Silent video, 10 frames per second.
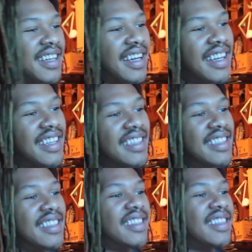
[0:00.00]

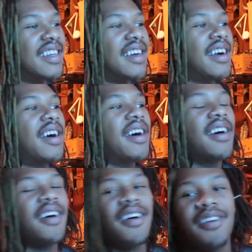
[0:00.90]

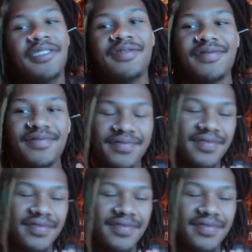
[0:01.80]
can drive.